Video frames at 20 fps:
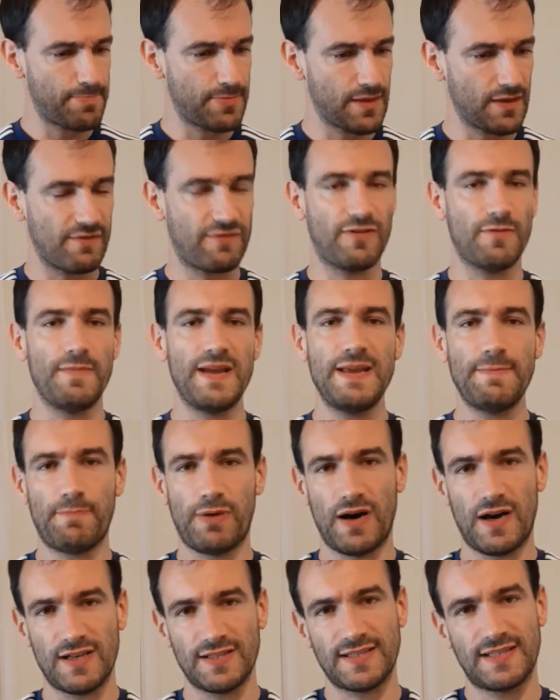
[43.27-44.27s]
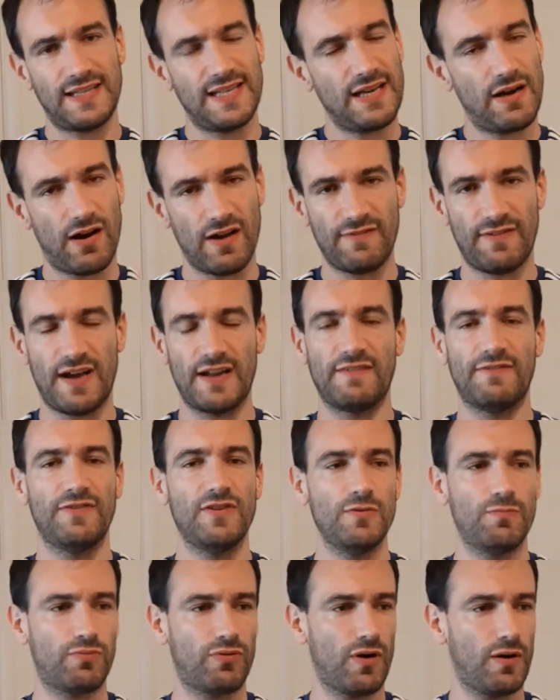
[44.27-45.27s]
For me personally, I've had a
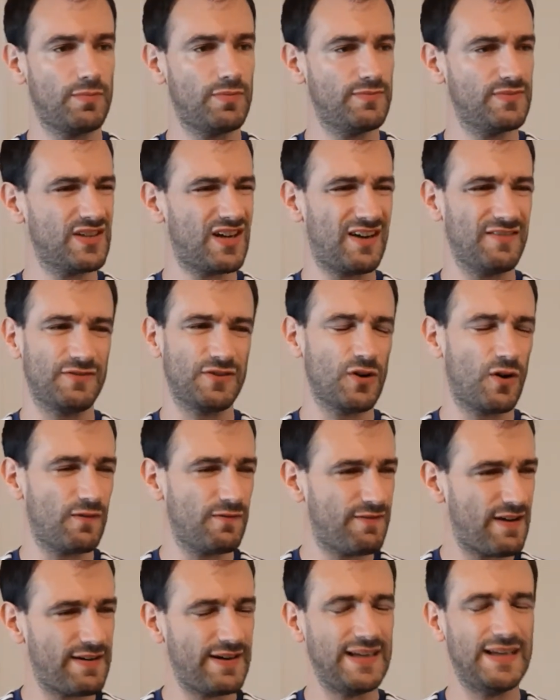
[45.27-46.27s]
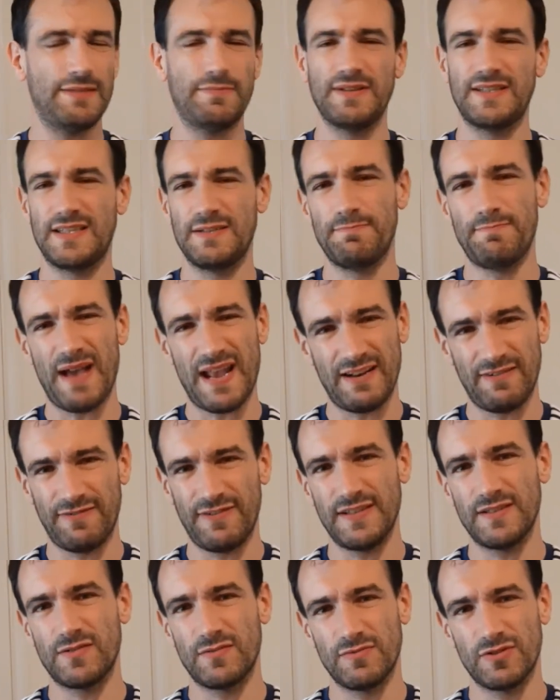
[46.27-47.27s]
few problems. I've got very limited
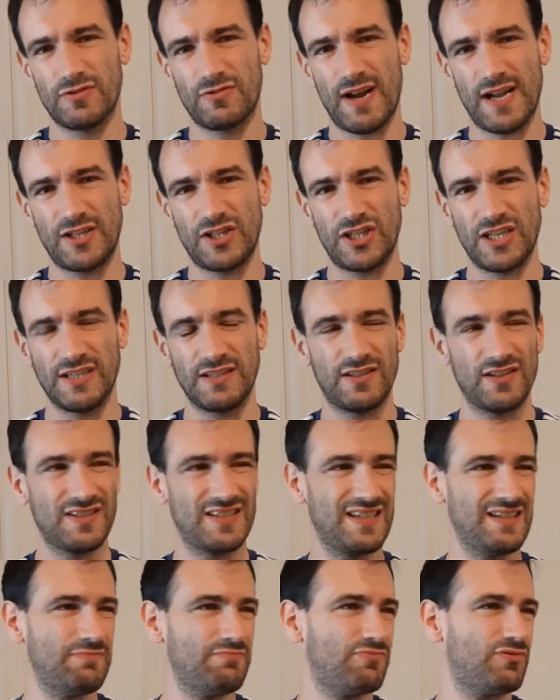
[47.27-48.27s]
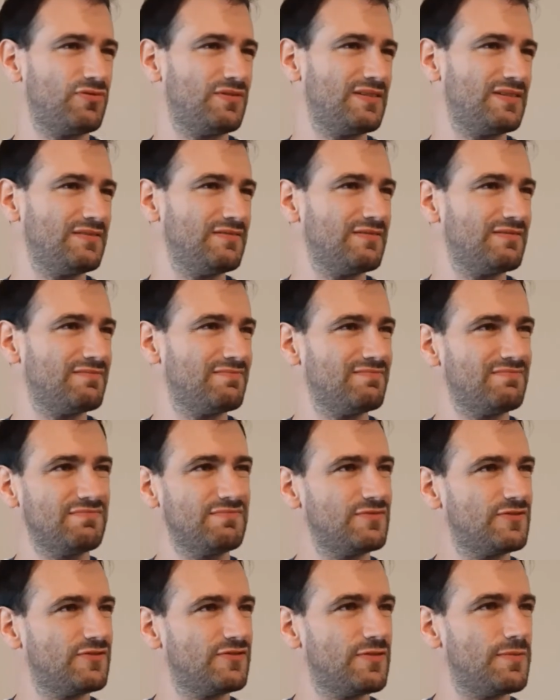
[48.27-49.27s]
benefits from stretching. Does it improve?
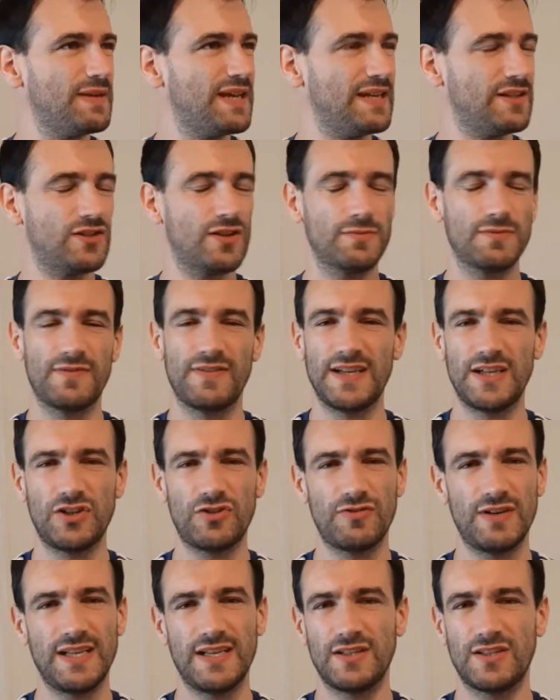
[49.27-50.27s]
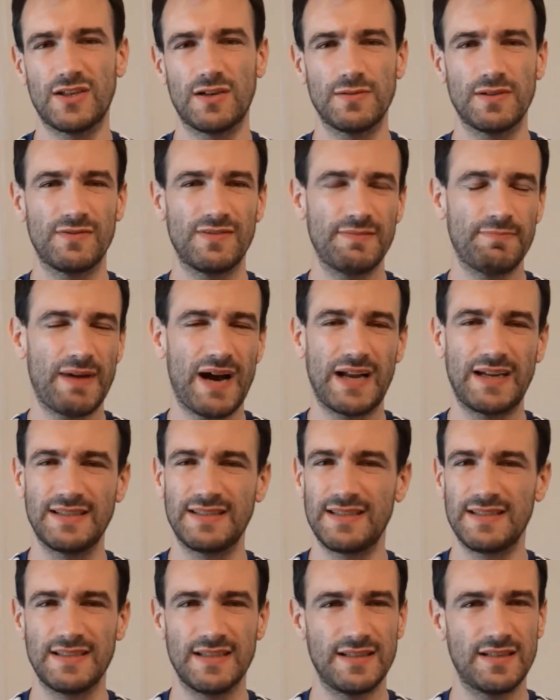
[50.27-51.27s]
For me, in terms of injury, in terms of
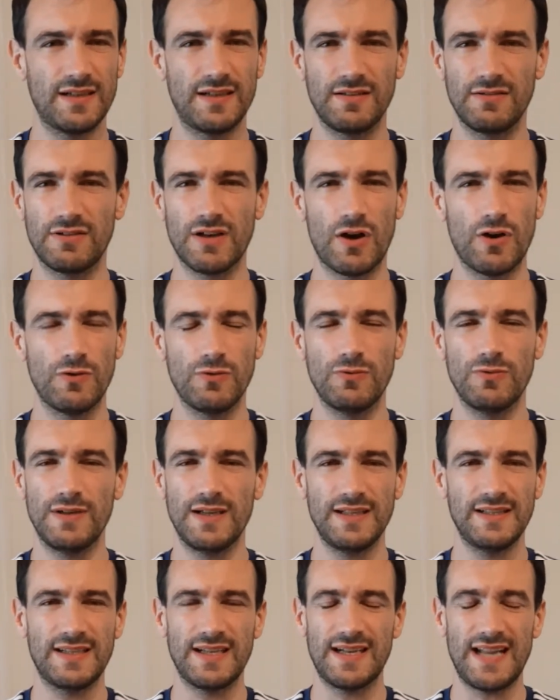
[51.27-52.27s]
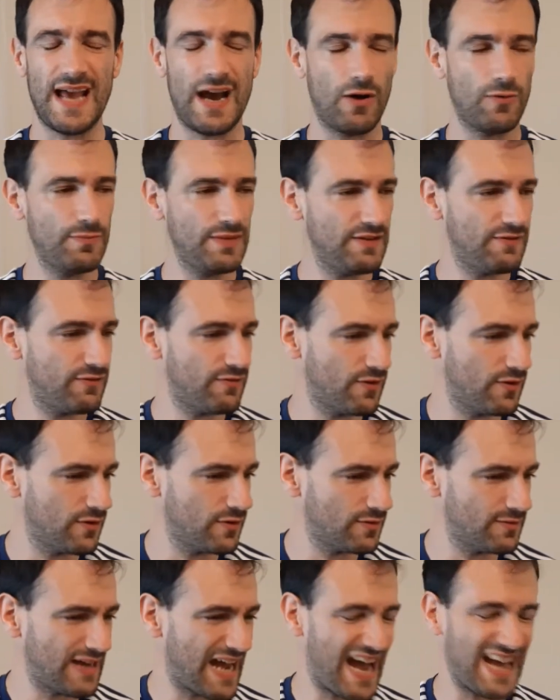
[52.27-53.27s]
imbalances, it didn't help me
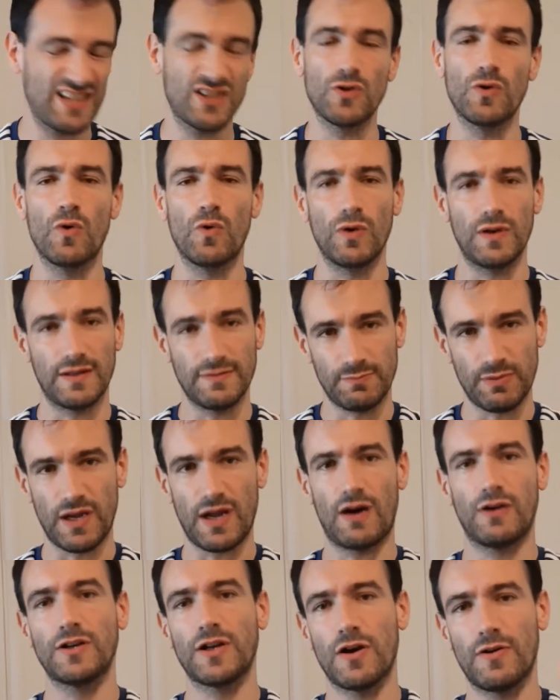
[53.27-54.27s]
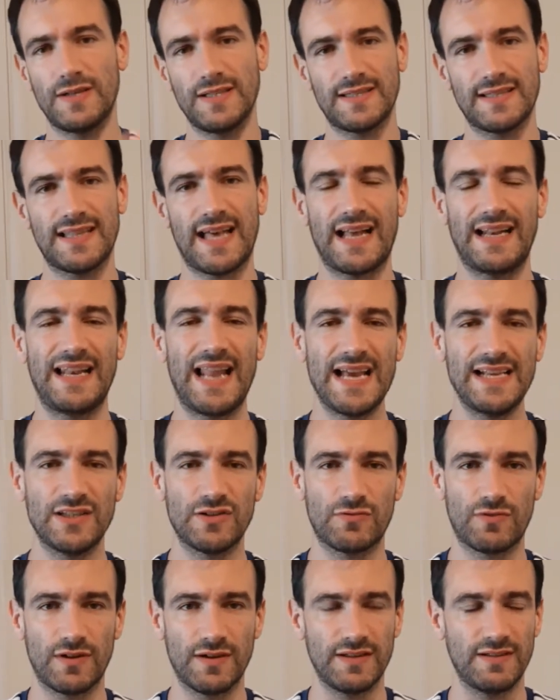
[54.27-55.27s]
at all, but I'll go into that
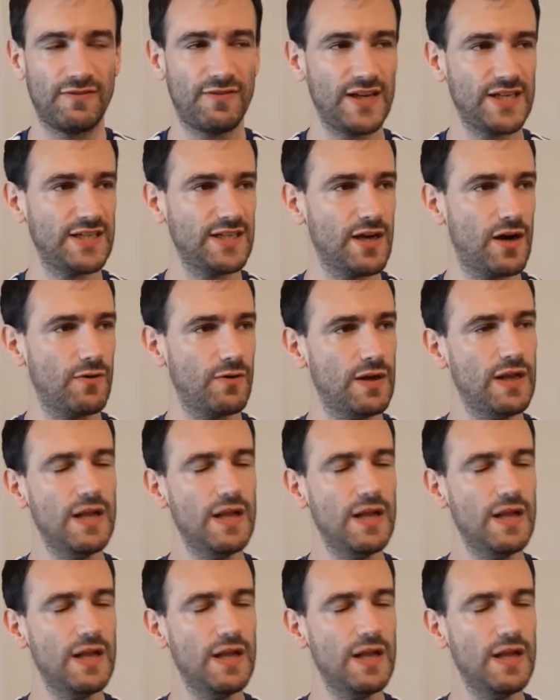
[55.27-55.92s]
later on in the video.